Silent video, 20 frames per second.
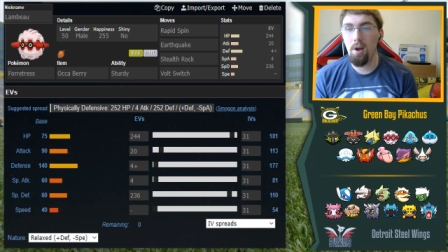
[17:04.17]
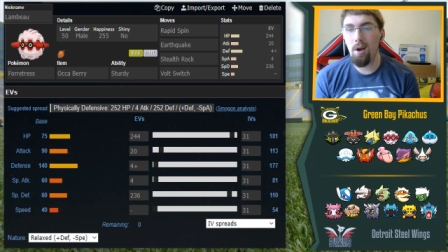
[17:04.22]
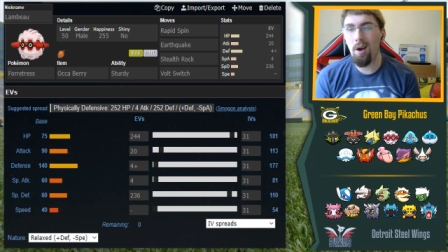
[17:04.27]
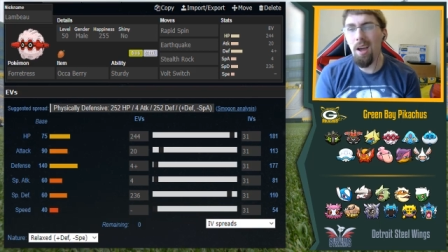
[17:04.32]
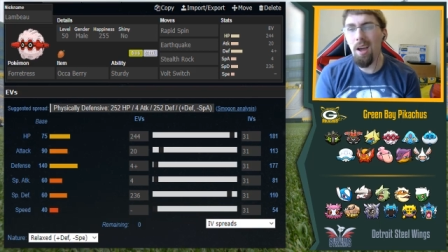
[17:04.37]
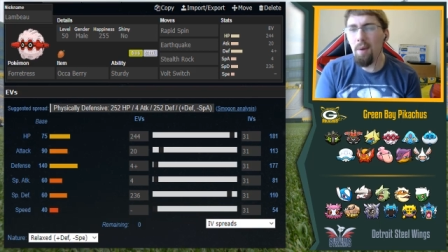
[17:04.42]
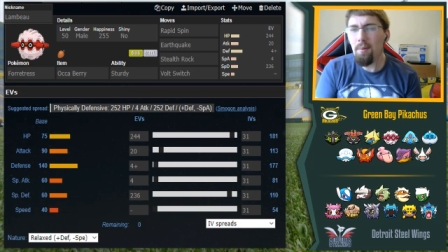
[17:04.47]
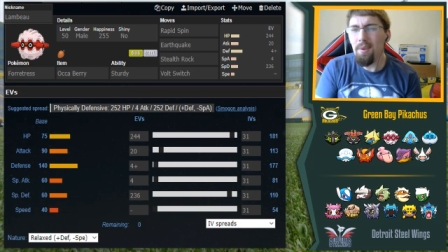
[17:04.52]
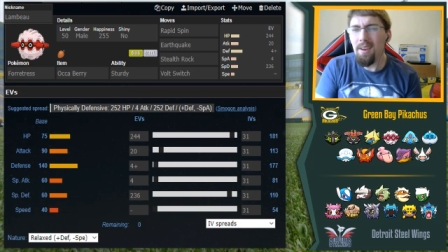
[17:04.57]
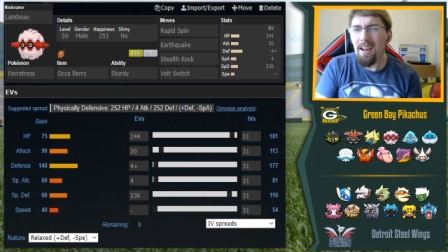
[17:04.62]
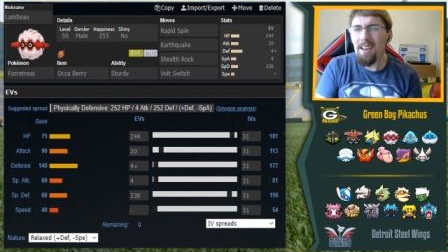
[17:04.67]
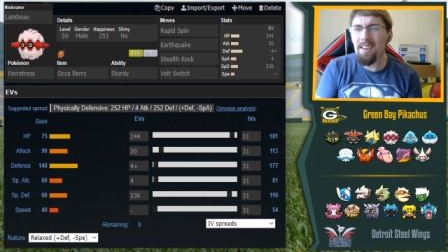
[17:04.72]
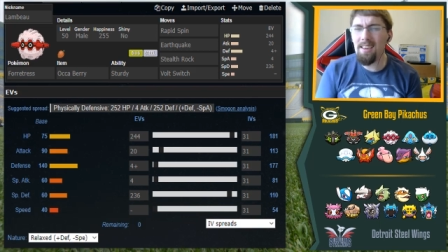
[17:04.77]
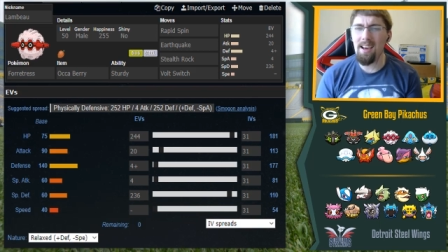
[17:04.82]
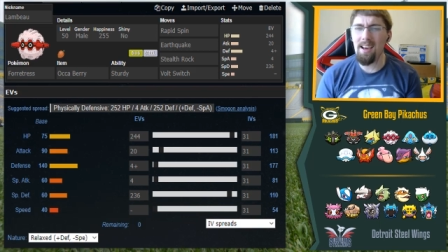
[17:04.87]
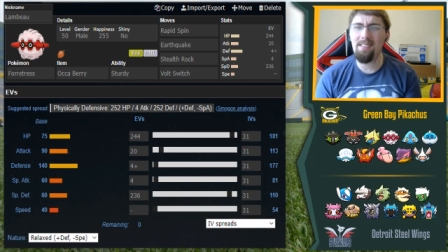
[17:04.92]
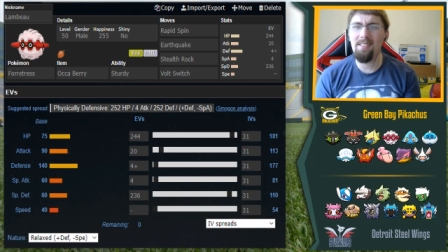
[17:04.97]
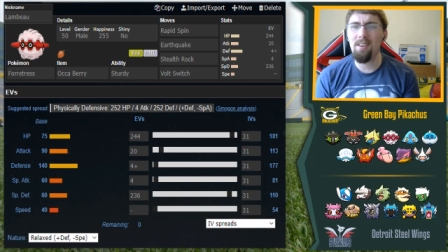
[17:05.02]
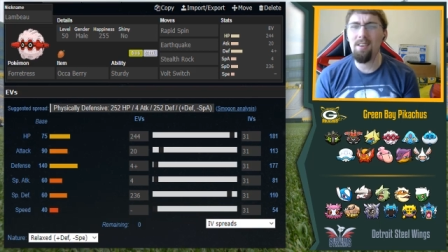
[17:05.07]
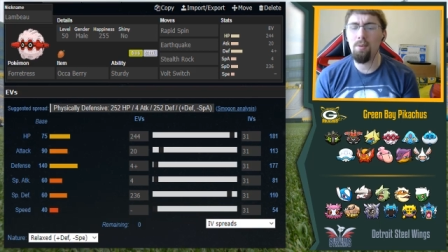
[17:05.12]
I mean, I
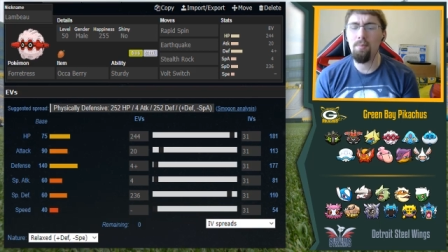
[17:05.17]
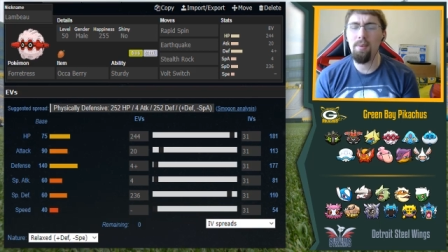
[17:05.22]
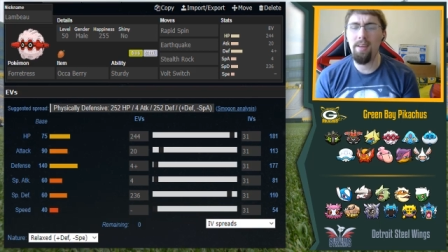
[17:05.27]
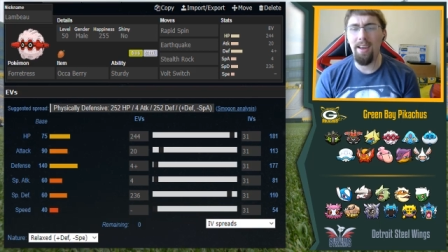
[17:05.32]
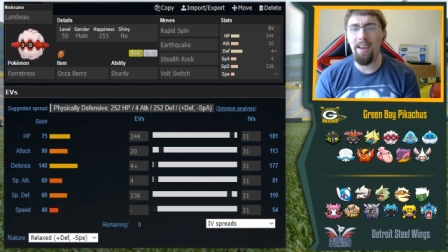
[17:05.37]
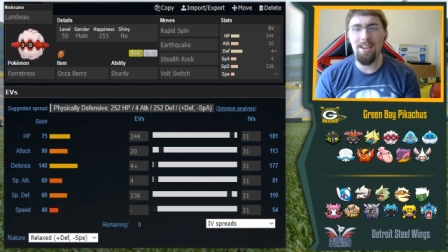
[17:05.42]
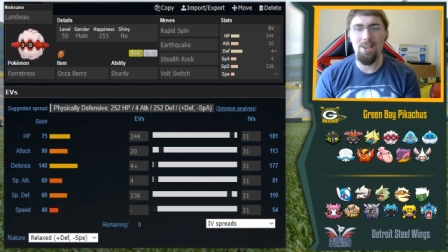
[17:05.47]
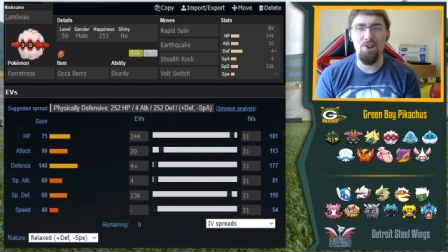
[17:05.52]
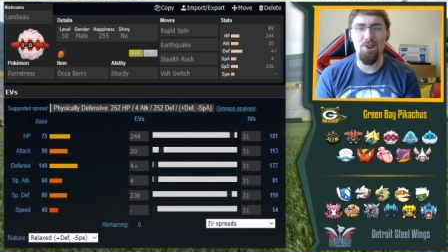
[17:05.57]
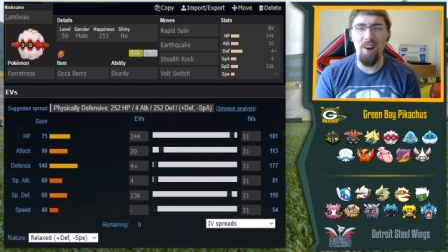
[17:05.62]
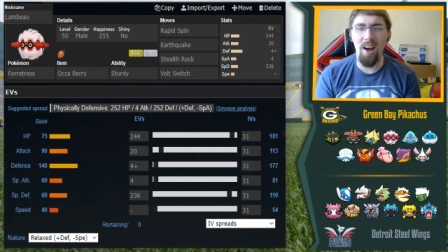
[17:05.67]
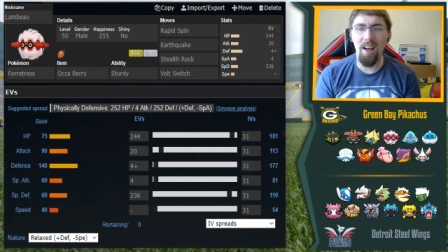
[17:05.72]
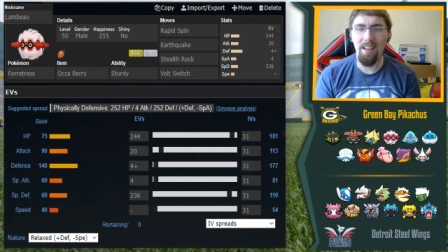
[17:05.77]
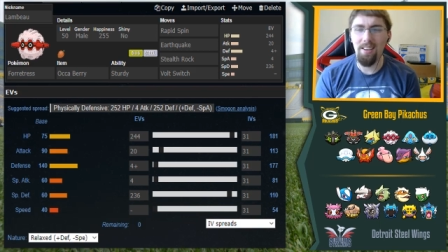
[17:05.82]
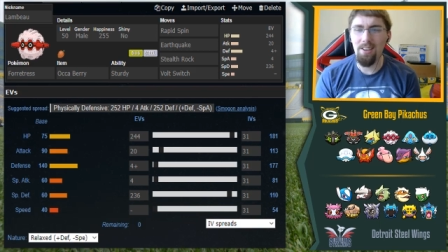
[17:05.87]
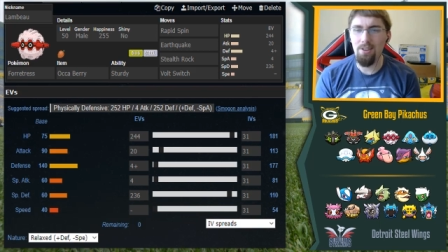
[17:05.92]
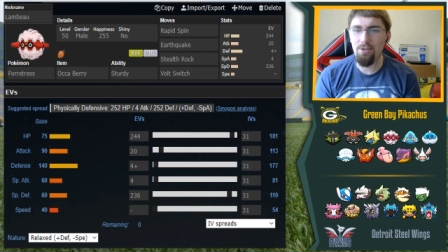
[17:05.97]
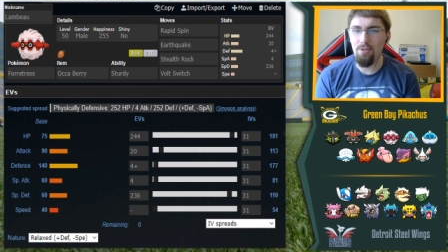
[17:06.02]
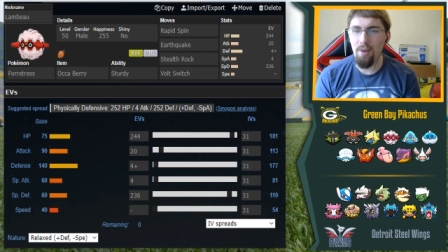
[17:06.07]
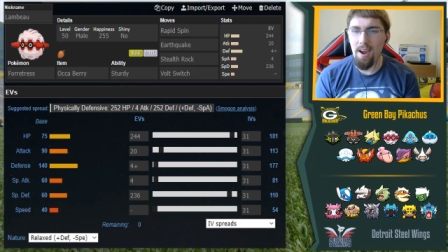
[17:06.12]
guess he could be like
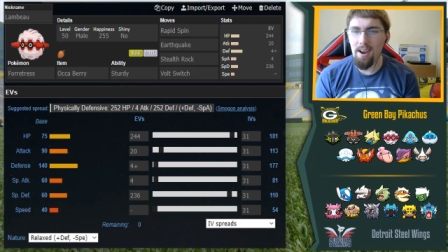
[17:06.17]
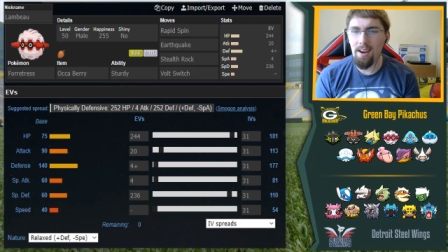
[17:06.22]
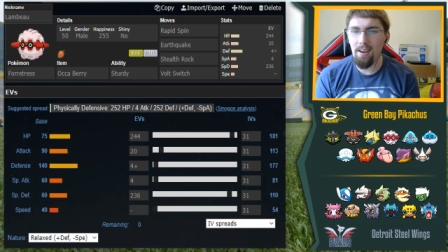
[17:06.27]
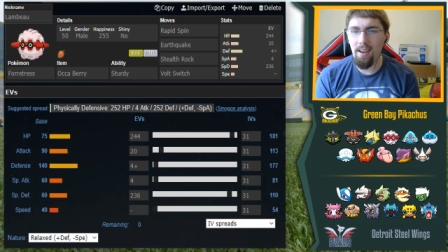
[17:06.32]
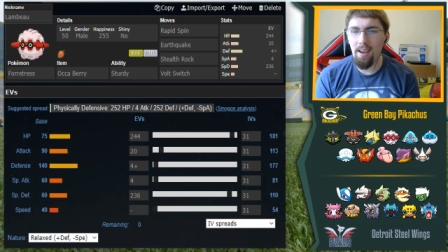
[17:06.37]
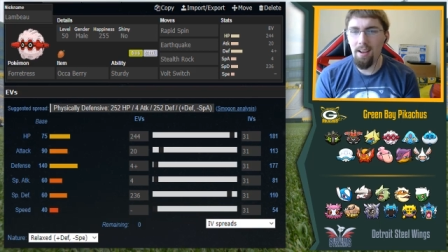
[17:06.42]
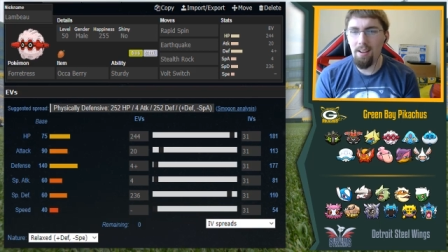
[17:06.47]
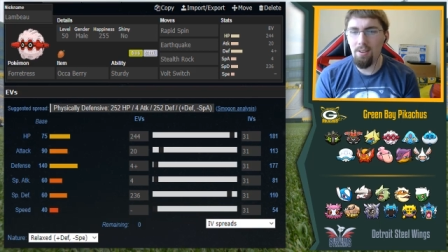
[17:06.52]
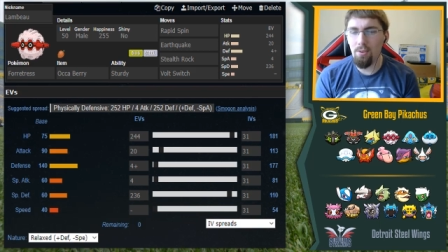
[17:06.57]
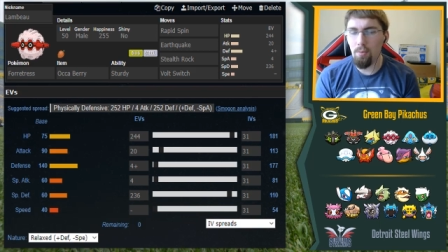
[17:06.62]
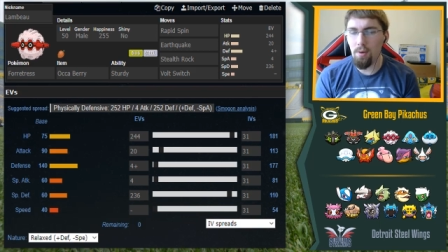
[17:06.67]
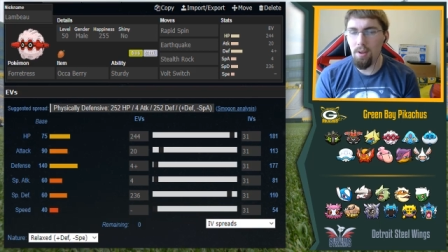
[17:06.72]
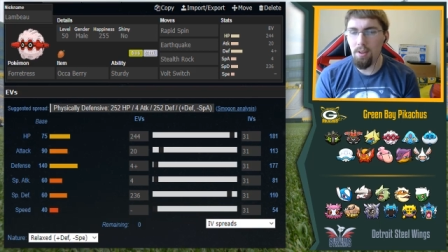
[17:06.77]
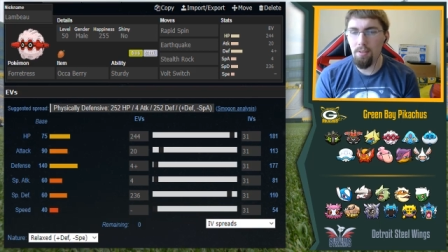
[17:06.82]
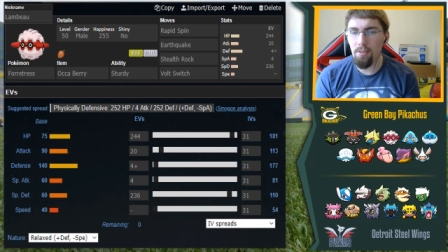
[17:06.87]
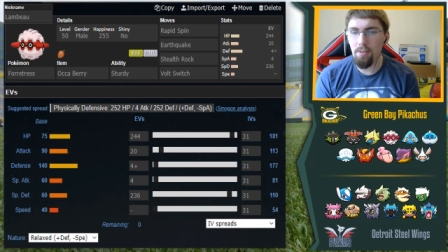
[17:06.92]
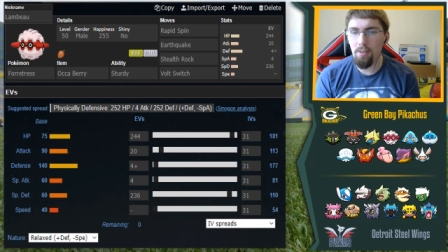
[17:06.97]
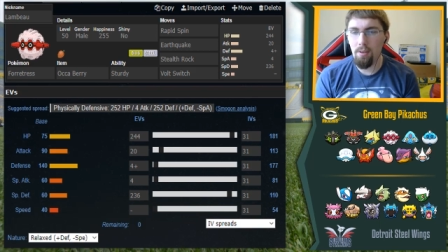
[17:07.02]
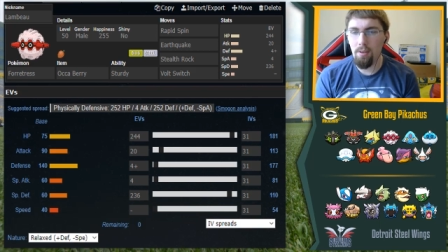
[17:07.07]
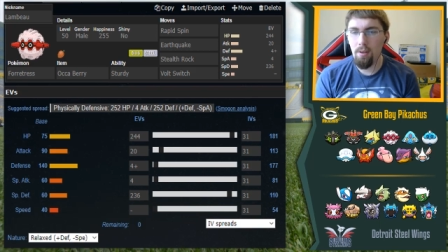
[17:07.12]
Jolly Dragon Dance with,